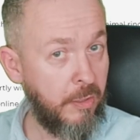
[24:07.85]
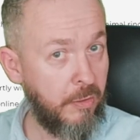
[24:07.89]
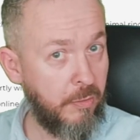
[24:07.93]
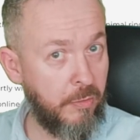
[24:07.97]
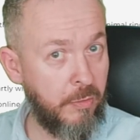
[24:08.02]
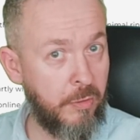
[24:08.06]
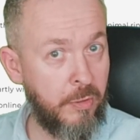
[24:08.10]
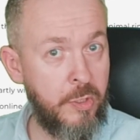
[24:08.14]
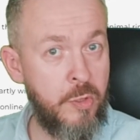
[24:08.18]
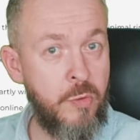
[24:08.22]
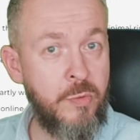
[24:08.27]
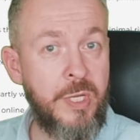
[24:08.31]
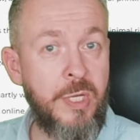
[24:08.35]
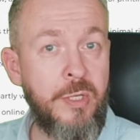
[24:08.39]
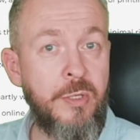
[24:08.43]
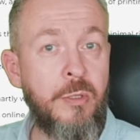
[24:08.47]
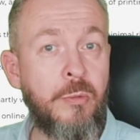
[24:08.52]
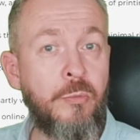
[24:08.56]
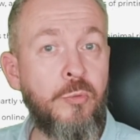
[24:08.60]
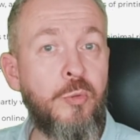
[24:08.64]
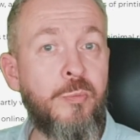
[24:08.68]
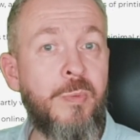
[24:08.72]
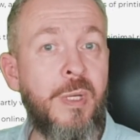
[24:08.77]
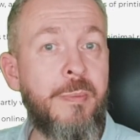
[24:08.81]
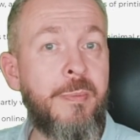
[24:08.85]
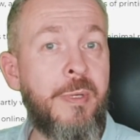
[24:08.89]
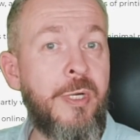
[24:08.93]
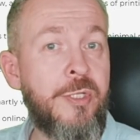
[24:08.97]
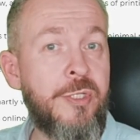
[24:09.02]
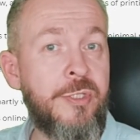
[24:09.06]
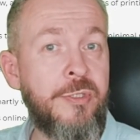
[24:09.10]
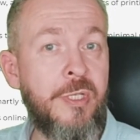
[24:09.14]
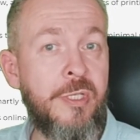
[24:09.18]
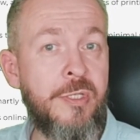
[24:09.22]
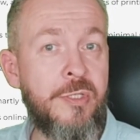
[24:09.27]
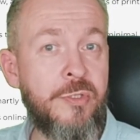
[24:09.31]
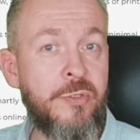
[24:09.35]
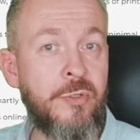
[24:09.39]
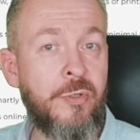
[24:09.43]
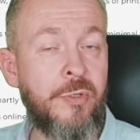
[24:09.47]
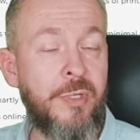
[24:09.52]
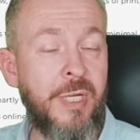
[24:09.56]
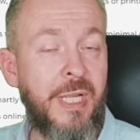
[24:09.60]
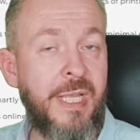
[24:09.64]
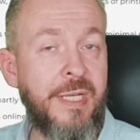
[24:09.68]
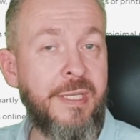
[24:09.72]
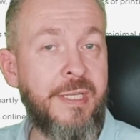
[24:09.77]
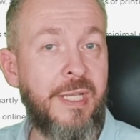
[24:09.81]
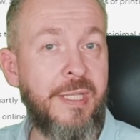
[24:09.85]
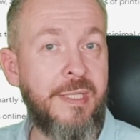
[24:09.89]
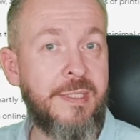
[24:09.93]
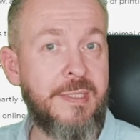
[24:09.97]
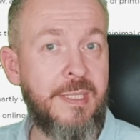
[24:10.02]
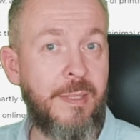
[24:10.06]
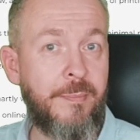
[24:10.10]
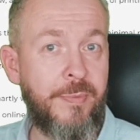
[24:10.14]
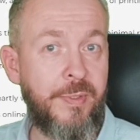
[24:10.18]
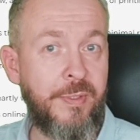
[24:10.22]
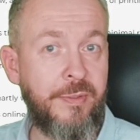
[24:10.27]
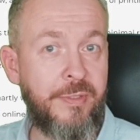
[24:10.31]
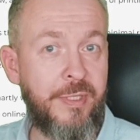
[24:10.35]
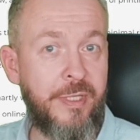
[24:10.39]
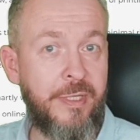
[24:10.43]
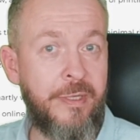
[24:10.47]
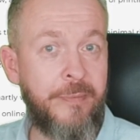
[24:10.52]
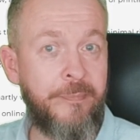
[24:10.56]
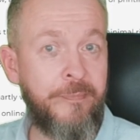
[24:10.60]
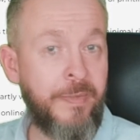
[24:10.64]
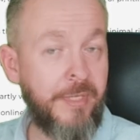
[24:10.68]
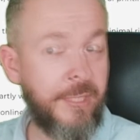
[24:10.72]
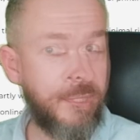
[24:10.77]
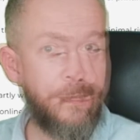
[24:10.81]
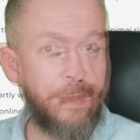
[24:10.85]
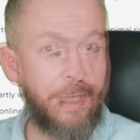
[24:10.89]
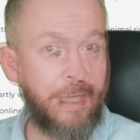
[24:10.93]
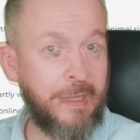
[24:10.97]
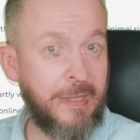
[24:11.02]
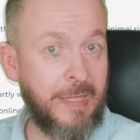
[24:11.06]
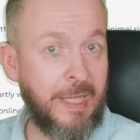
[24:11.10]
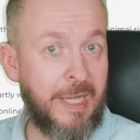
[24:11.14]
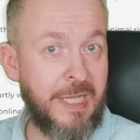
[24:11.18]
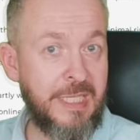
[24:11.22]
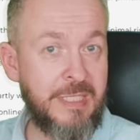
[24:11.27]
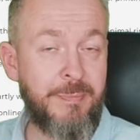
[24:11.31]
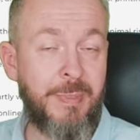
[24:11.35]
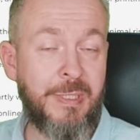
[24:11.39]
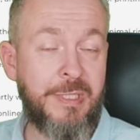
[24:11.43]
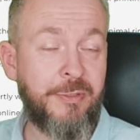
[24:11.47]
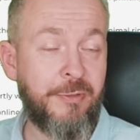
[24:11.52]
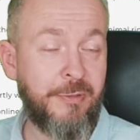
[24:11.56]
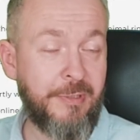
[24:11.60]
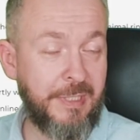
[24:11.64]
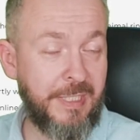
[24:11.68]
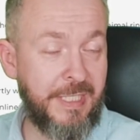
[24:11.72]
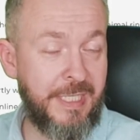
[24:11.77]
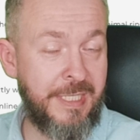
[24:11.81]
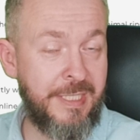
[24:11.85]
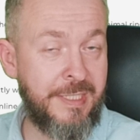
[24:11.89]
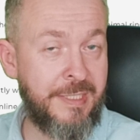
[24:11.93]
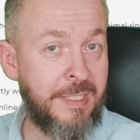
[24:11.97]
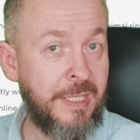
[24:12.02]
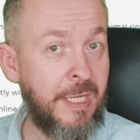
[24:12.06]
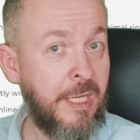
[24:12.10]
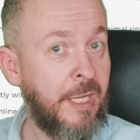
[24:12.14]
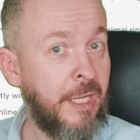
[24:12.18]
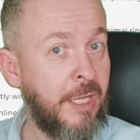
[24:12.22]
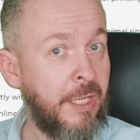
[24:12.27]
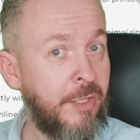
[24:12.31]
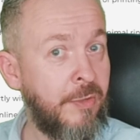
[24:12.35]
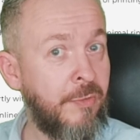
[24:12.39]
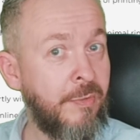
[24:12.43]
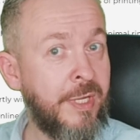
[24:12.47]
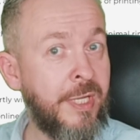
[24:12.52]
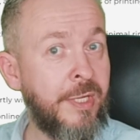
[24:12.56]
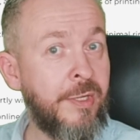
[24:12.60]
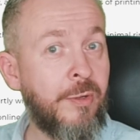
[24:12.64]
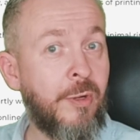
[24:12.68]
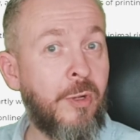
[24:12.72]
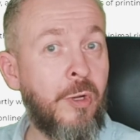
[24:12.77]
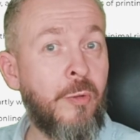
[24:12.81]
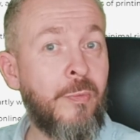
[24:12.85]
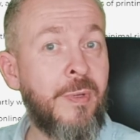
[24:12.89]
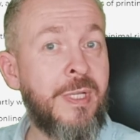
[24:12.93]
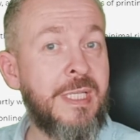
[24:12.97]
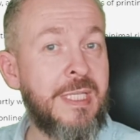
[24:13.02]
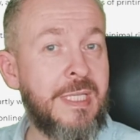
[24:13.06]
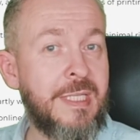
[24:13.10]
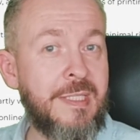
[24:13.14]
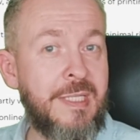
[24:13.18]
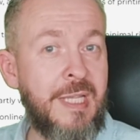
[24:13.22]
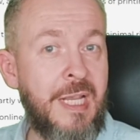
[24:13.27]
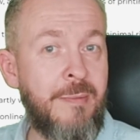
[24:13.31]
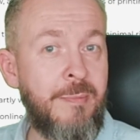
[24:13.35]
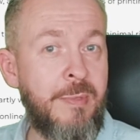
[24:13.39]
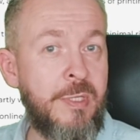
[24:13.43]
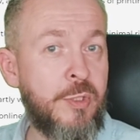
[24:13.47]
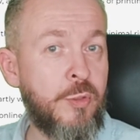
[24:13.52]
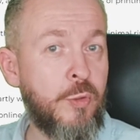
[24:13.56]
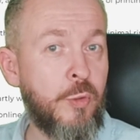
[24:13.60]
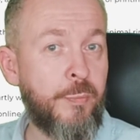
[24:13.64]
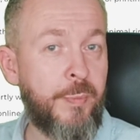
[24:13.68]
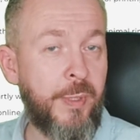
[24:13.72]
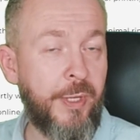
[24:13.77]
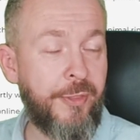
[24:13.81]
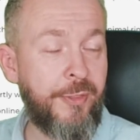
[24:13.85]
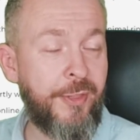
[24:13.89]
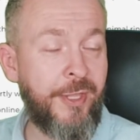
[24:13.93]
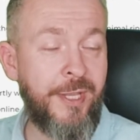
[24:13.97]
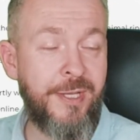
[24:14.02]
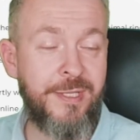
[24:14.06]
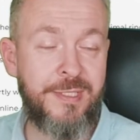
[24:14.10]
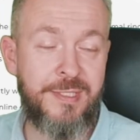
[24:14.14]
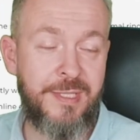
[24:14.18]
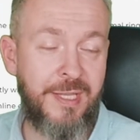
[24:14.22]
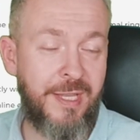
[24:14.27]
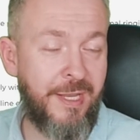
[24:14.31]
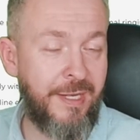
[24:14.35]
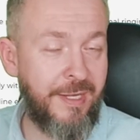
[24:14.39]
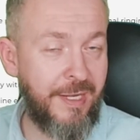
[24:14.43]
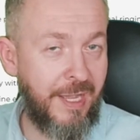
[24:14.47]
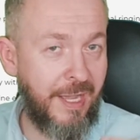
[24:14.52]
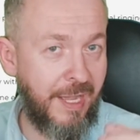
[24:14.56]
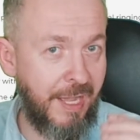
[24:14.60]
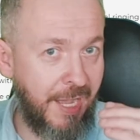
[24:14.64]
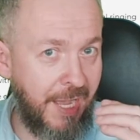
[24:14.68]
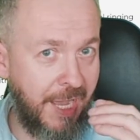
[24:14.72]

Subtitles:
Or you can go to my merchandise store and get something there. And last but not least, you can always send me super thanks and